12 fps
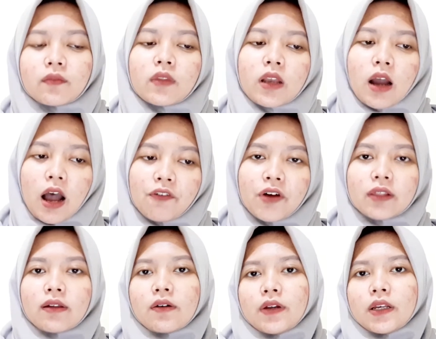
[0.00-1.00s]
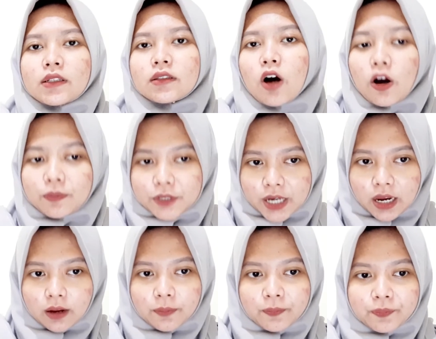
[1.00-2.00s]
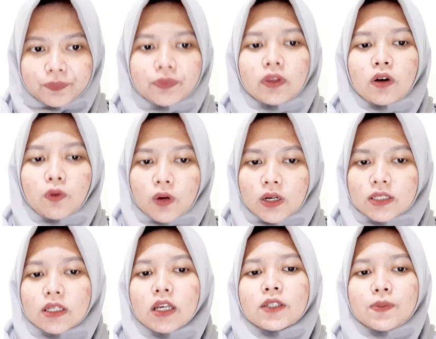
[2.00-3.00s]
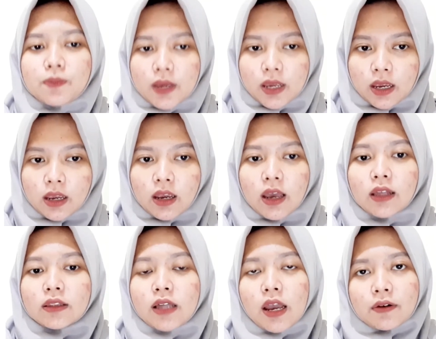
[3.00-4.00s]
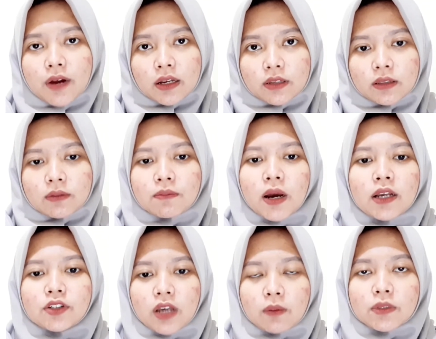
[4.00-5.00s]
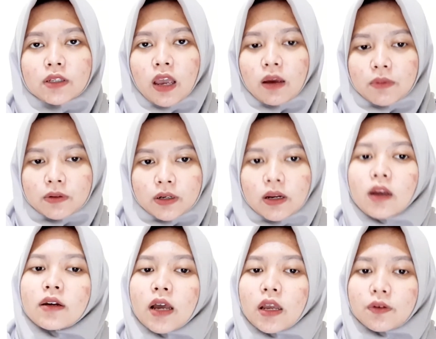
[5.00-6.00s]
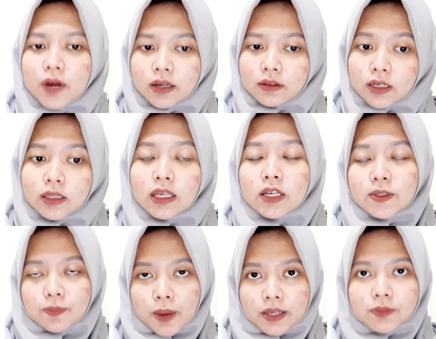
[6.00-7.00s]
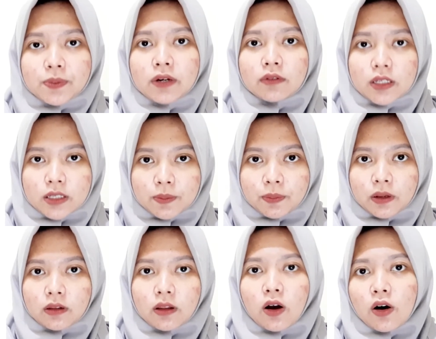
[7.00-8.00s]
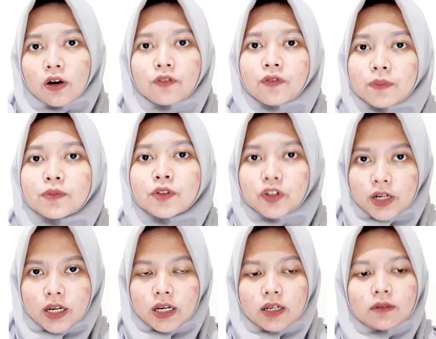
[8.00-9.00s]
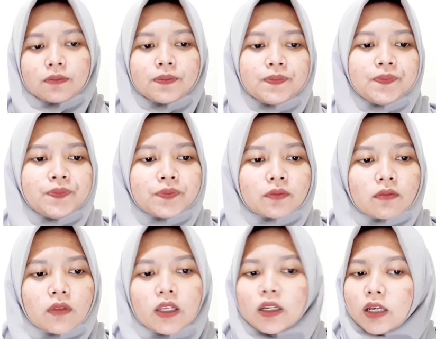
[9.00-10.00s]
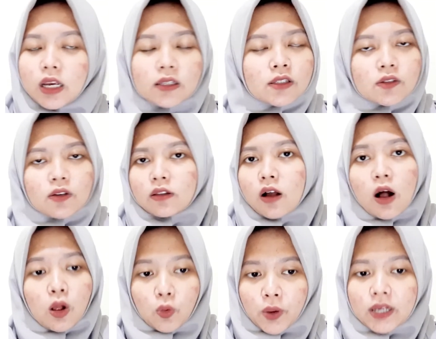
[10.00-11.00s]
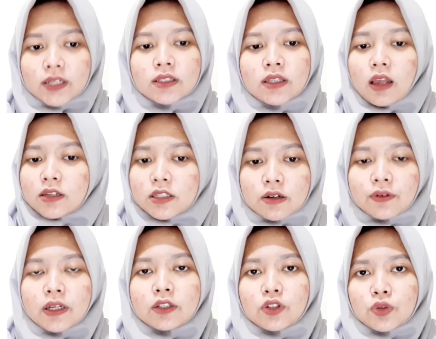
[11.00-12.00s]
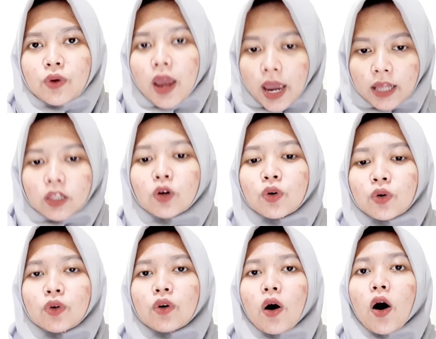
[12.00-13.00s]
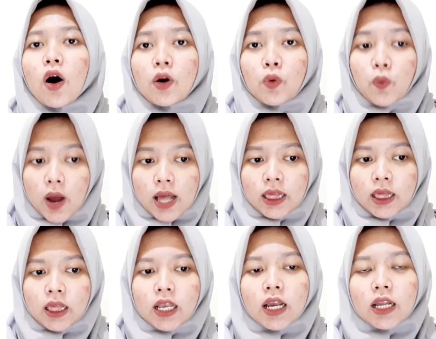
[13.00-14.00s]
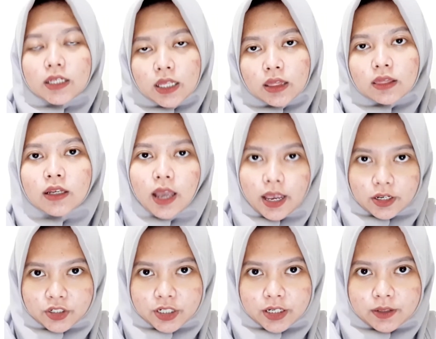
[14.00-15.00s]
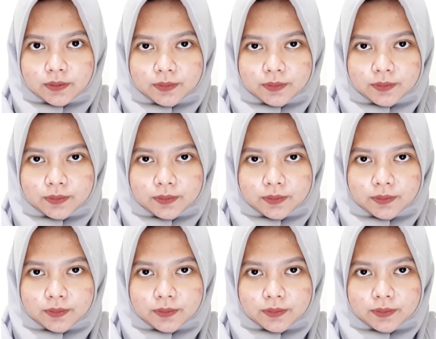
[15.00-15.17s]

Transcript: Avatar is the object, was is be, and directed by James Cameron. Directed is past participle or verb 3. It's not always necessary to add who or what did the action.